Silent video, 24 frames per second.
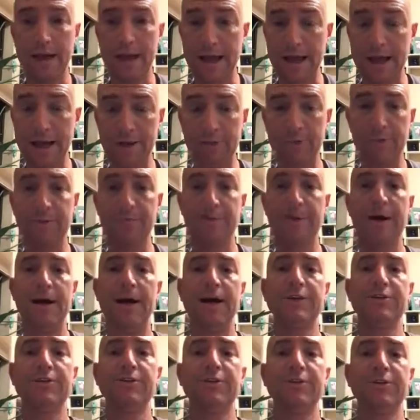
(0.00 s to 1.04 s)
adequate
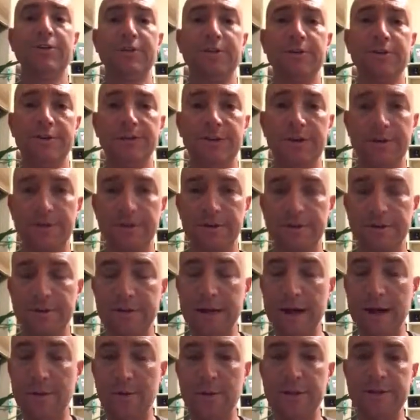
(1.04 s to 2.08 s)
posture,
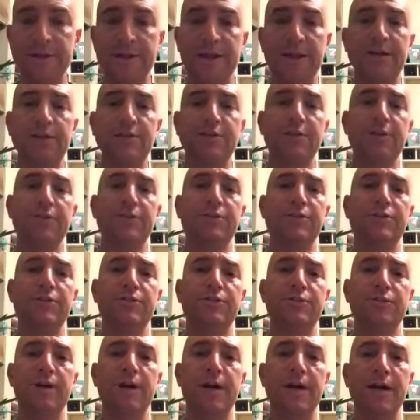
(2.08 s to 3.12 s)
not wasting energy on the
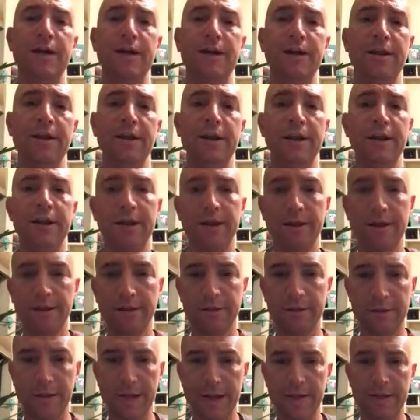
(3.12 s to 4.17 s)
stride,
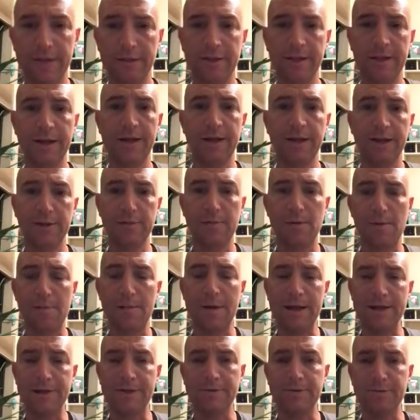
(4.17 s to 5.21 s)
a lot of linear
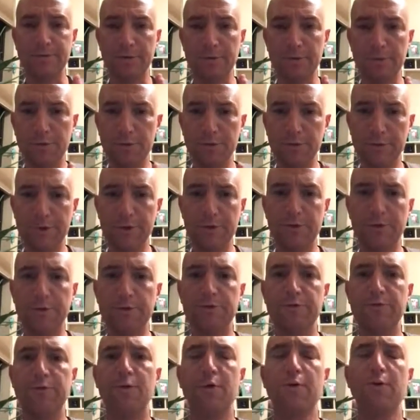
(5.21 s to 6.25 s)
momentum moving you in
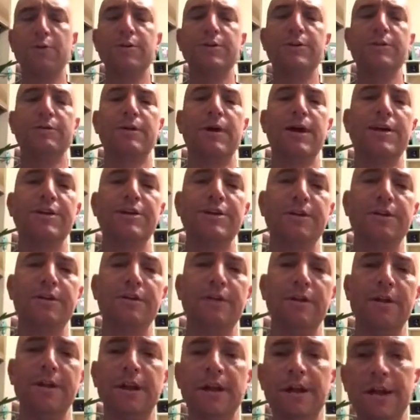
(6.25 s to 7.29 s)
a forward direction.
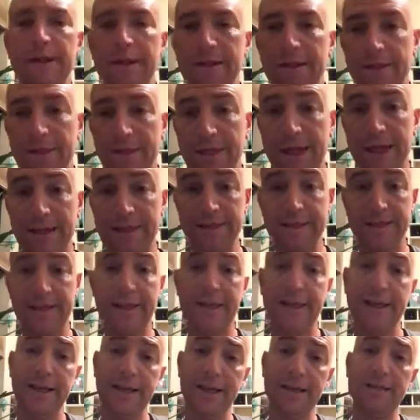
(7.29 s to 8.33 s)
That's
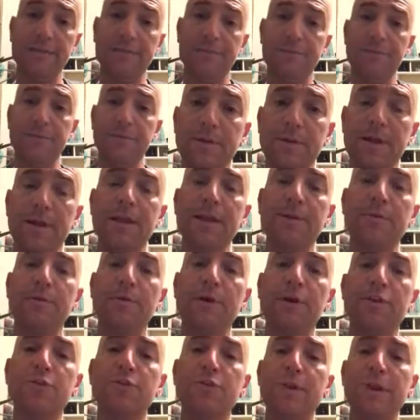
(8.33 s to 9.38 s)
key. And then
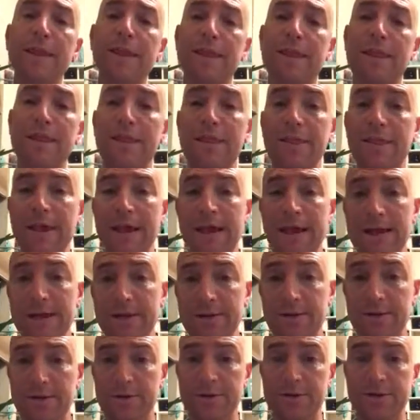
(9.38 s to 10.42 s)
once we get
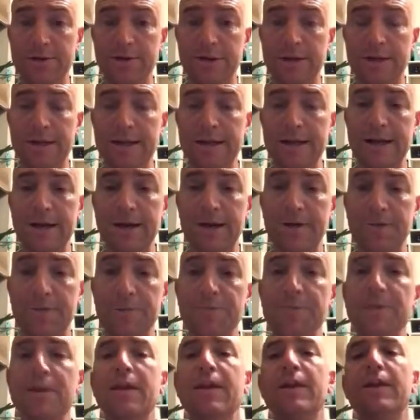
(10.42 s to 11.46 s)
that all straightened out,
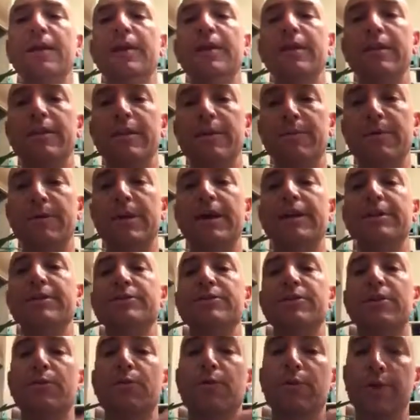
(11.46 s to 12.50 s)
then we kind of
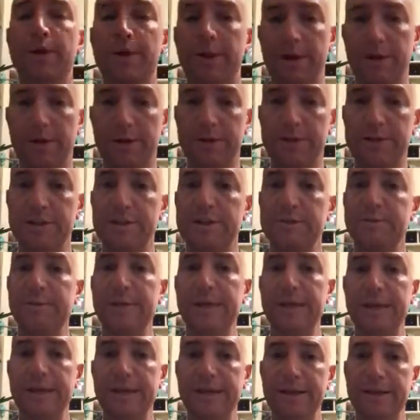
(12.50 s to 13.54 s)
start working on
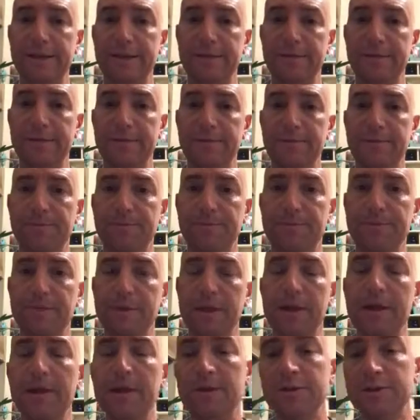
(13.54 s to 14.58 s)
speed.
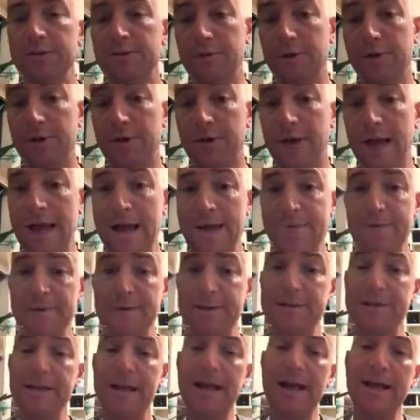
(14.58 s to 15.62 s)
So what will happen
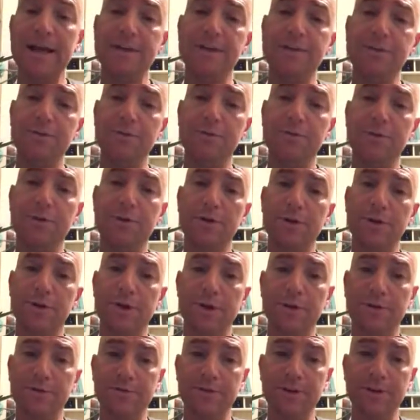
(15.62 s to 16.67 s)
is as you work
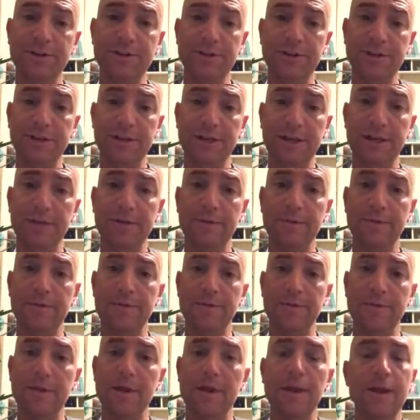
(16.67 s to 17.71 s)
on efficiency,
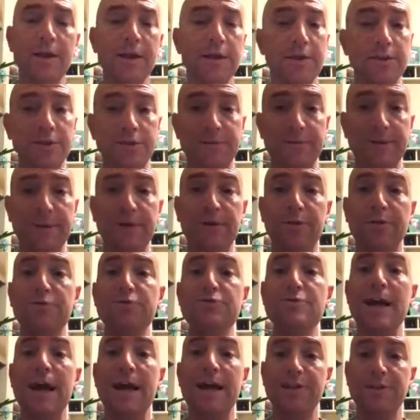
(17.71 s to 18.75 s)
your speed will
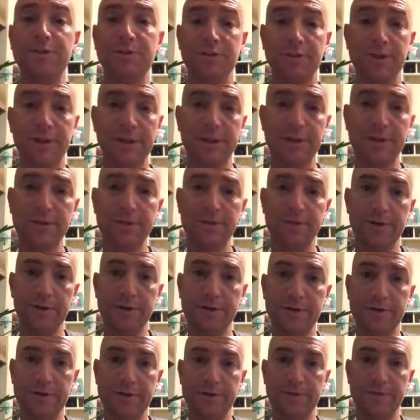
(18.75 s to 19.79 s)
naturally
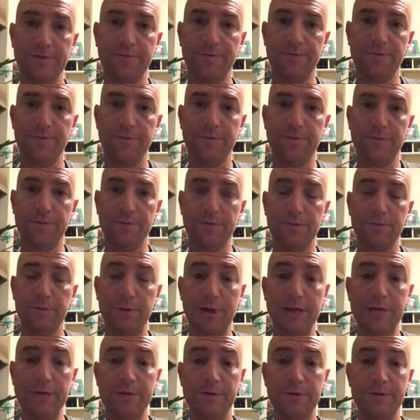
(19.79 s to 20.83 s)
increase,
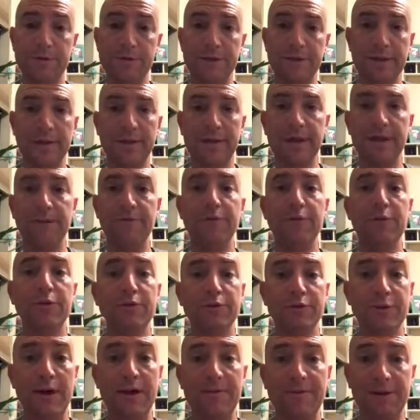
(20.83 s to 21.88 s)
right? So it's like if
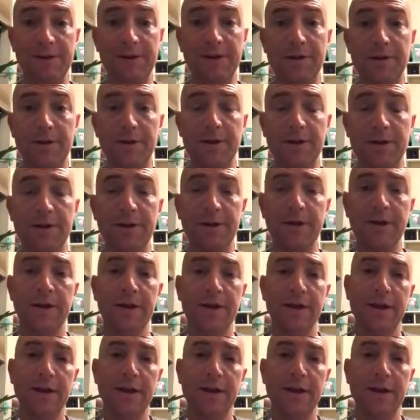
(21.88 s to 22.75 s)
you're driving a car